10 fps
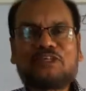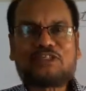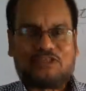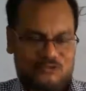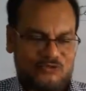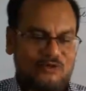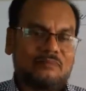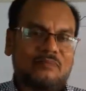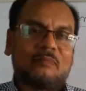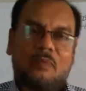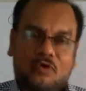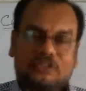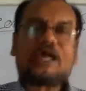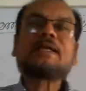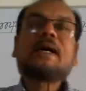So
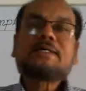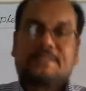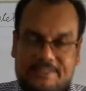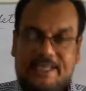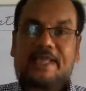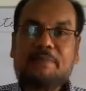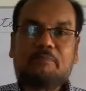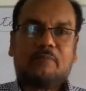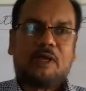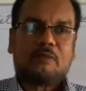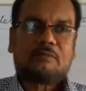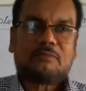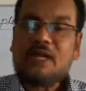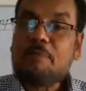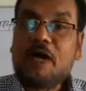both are same.
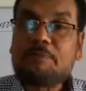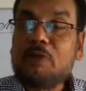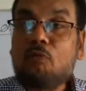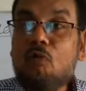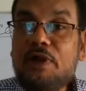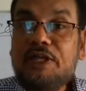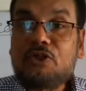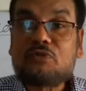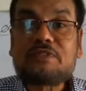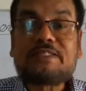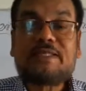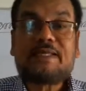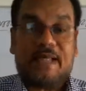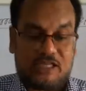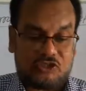Never be worried to
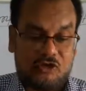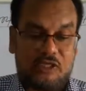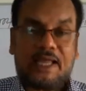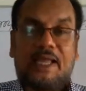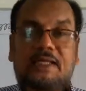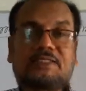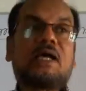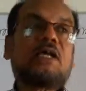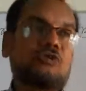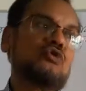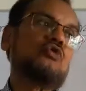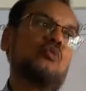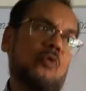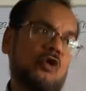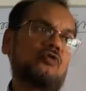see, as long as you should
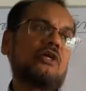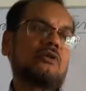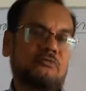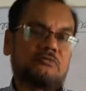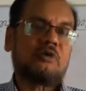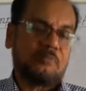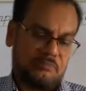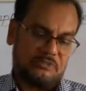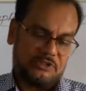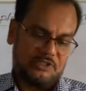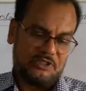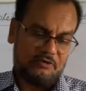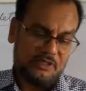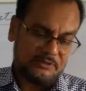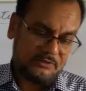follow the rule of
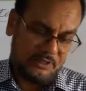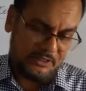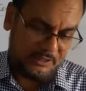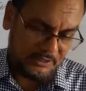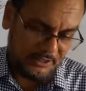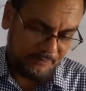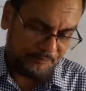till or until.